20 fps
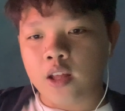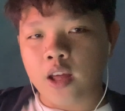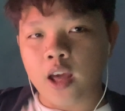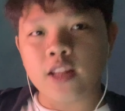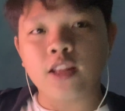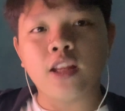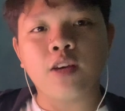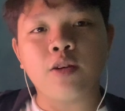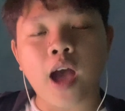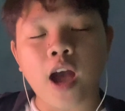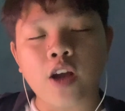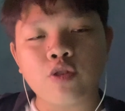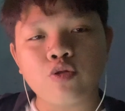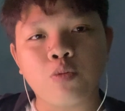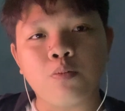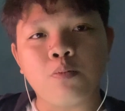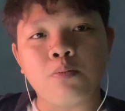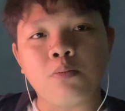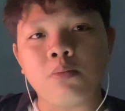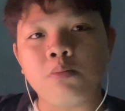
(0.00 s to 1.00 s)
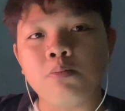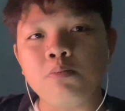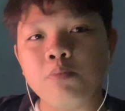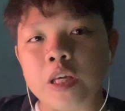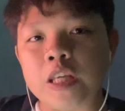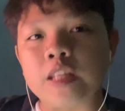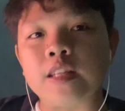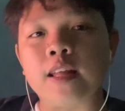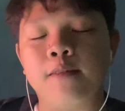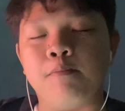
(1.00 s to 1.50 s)
and the actual
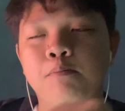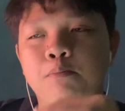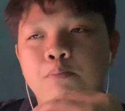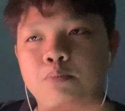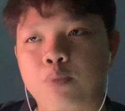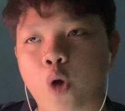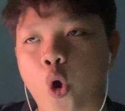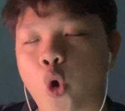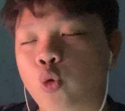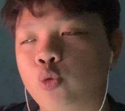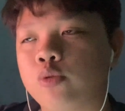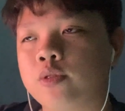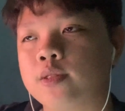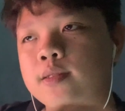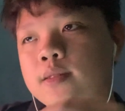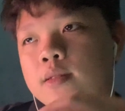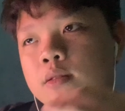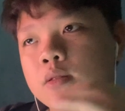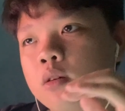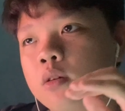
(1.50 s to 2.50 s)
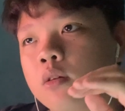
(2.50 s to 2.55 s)
meat and bones